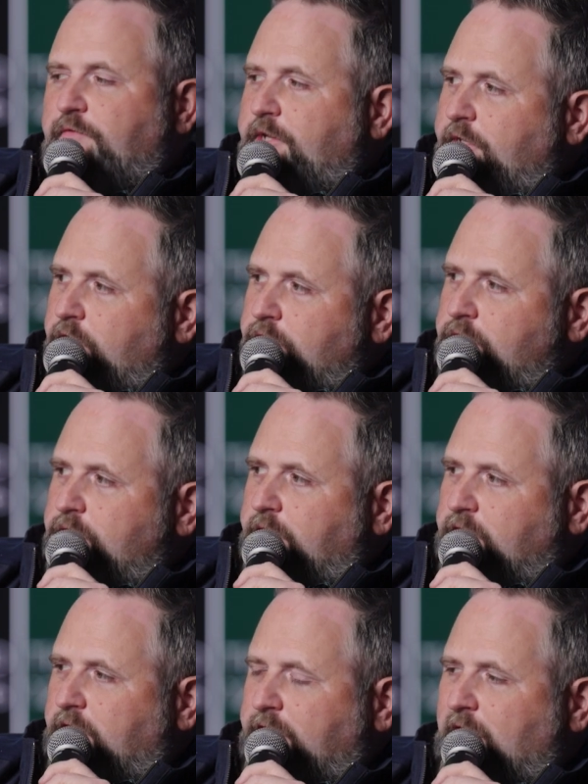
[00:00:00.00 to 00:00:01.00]
videos,
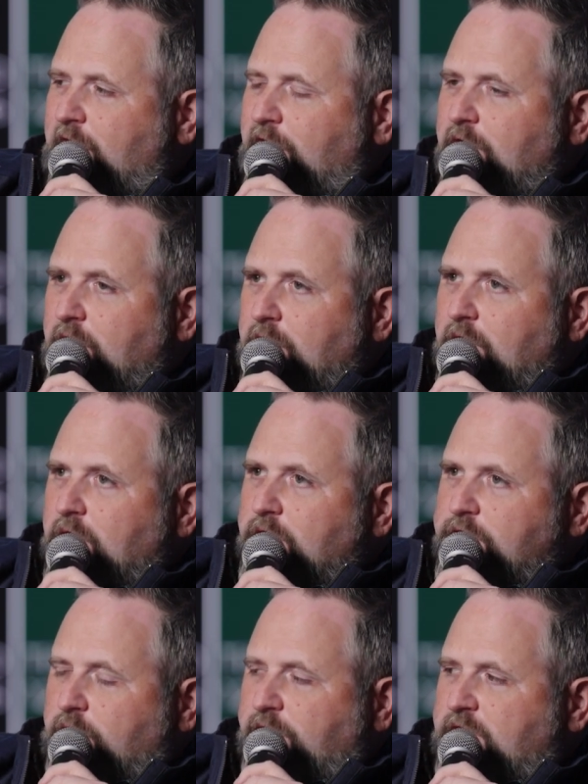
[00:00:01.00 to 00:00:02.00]
things like that,
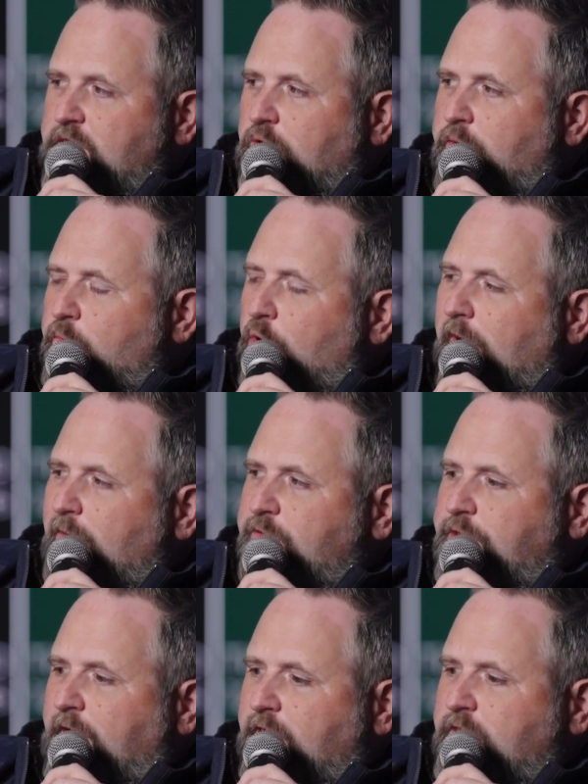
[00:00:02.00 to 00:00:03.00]
stuff that's a little bit more
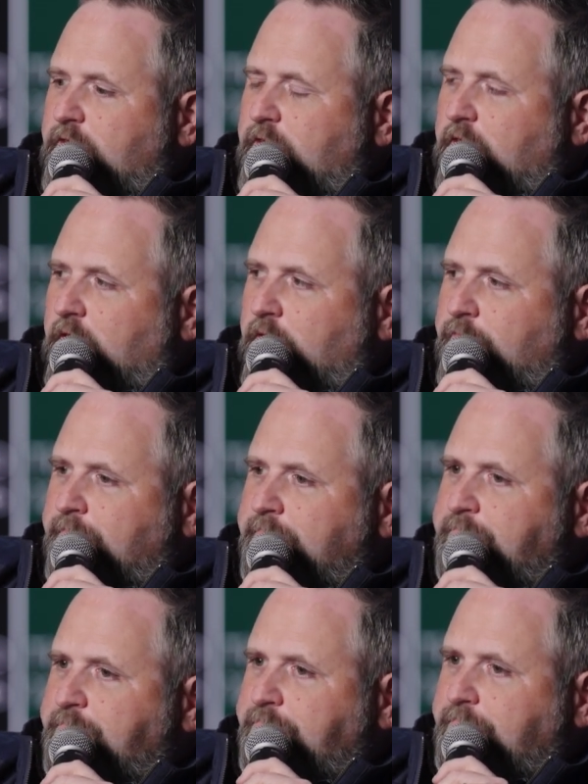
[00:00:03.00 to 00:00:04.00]
abstract.
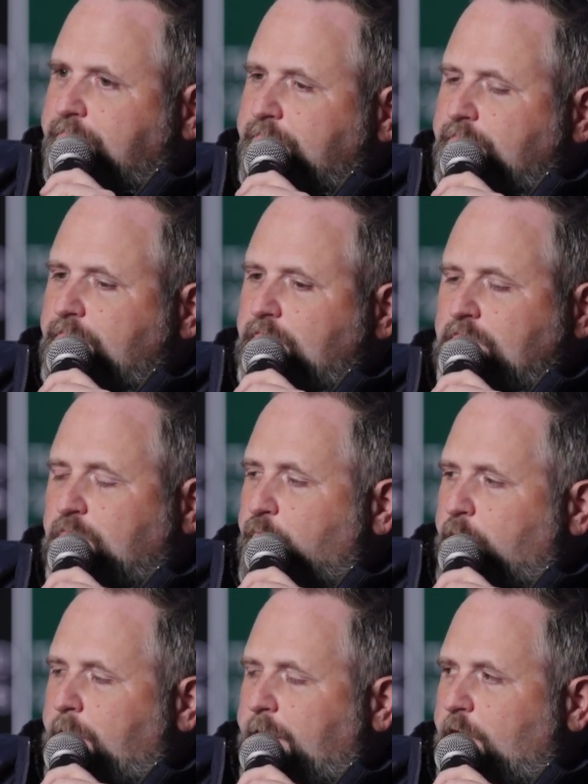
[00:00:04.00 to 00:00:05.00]

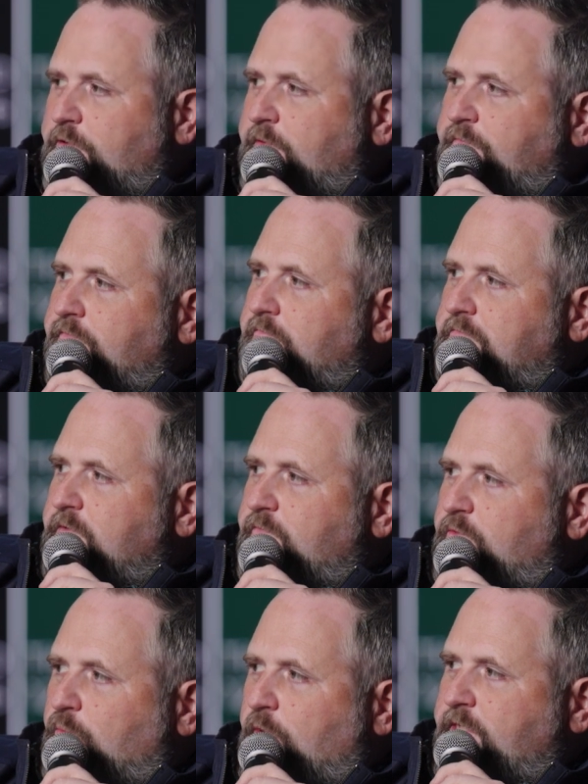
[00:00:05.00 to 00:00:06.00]
There were some
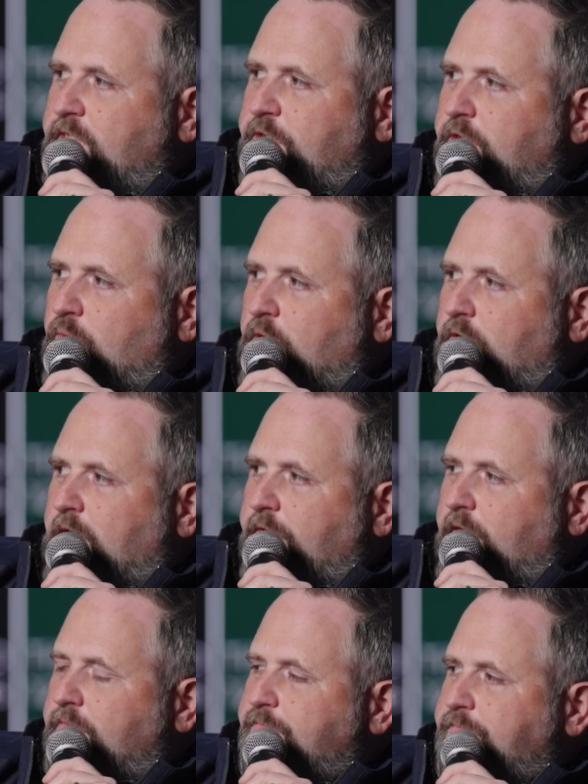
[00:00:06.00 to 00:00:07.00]
ways that you can work around
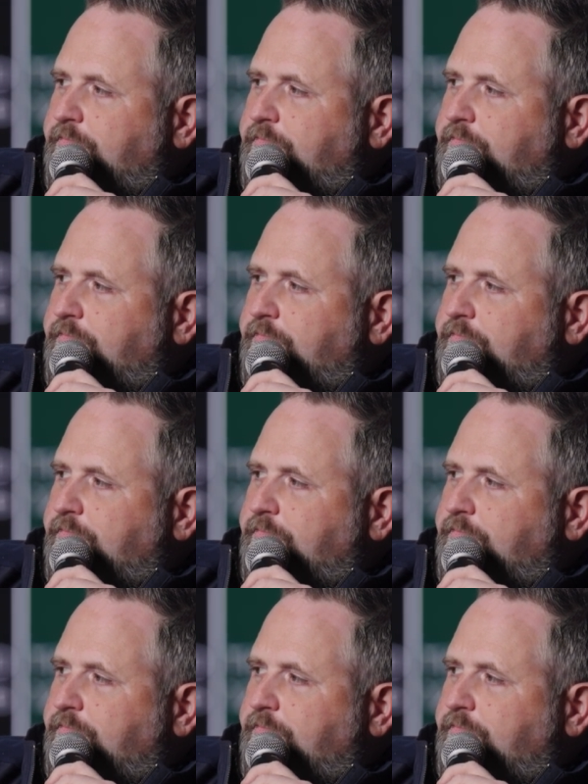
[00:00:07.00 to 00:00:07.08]
that.